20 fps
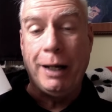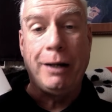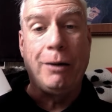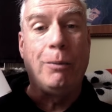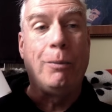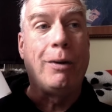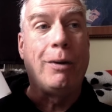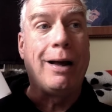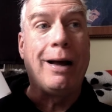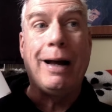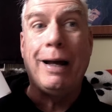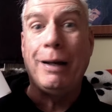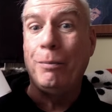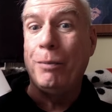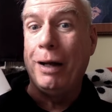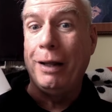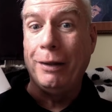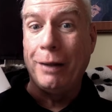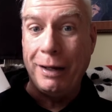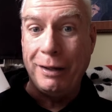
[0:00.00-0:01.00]
I don't want to hide
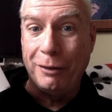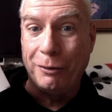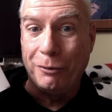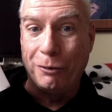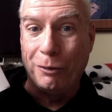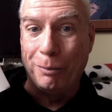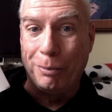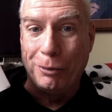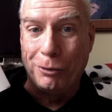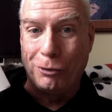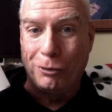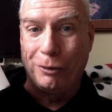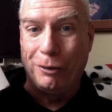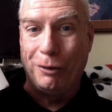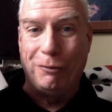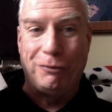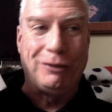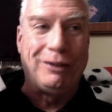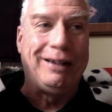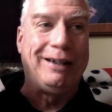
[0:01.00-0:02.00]
my light under a bushel
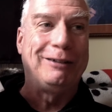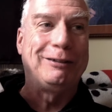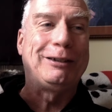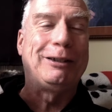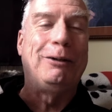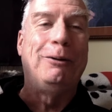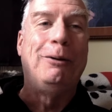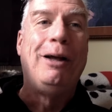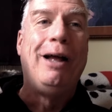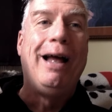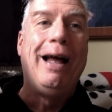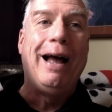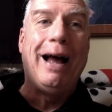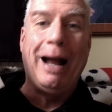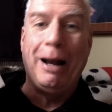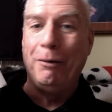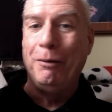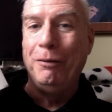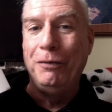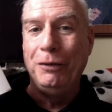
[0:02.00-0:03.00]
over there. So
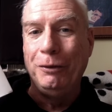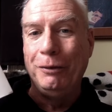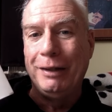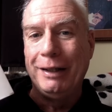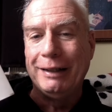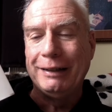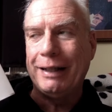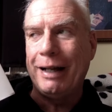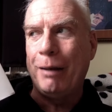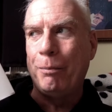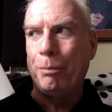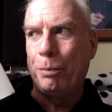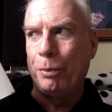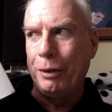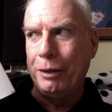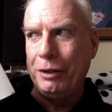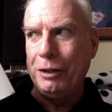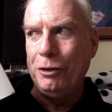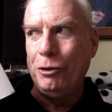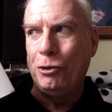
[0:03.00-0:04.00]
I reviewed this. I'm
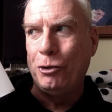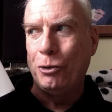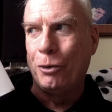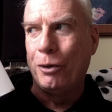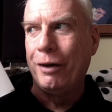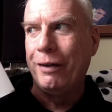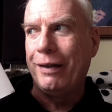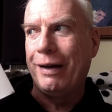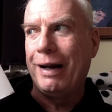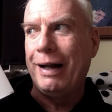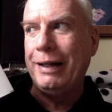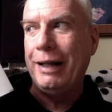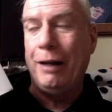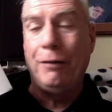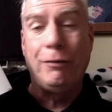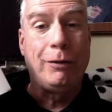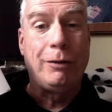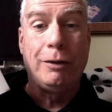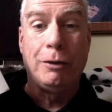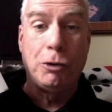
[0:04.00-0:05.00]
pretty sure that I
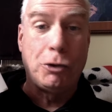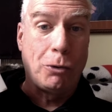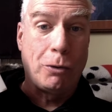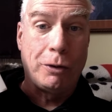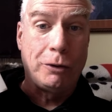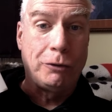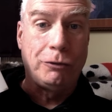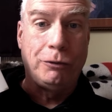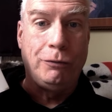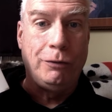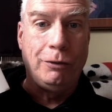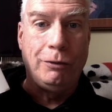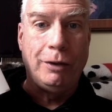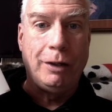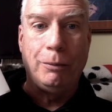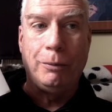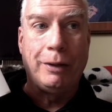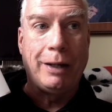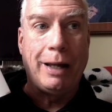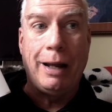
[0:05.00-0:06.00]
gave it the shortest review
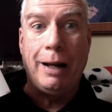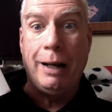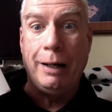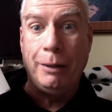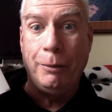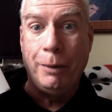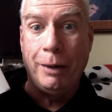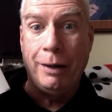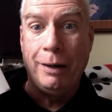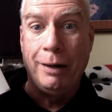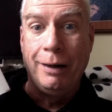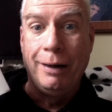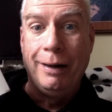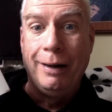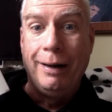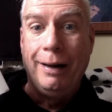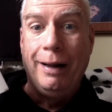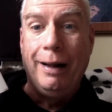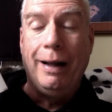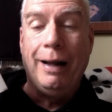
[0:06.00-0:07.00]
that it will get anywhere.
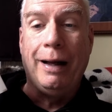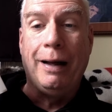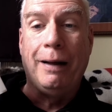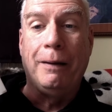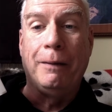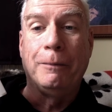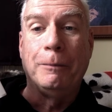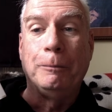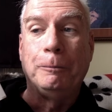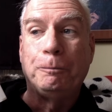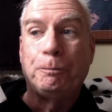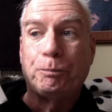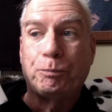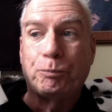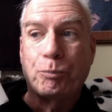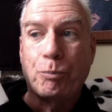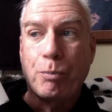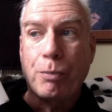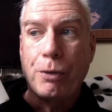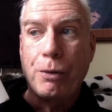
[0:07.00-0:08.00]
Uh,
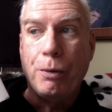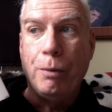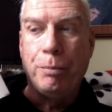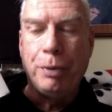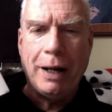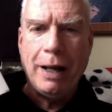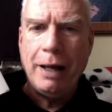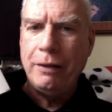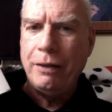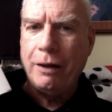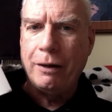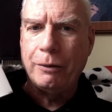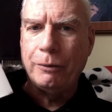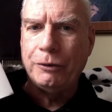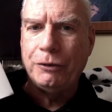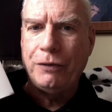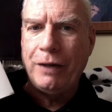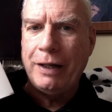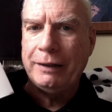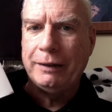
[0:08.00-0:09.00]
but I thought it
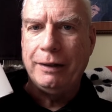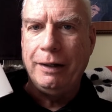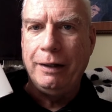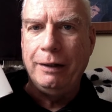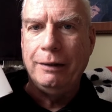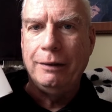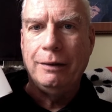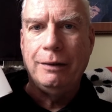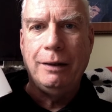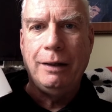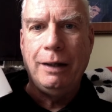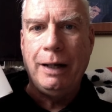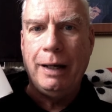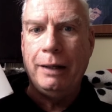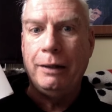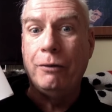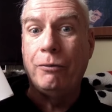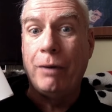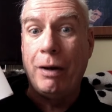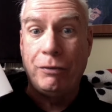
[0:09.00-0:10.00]
was fascinating
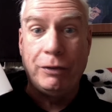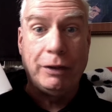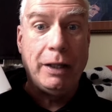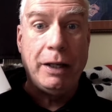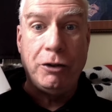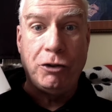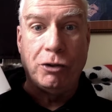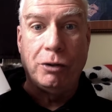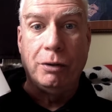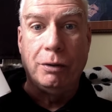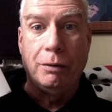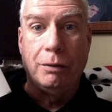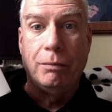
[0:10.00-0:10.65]
and a revelation.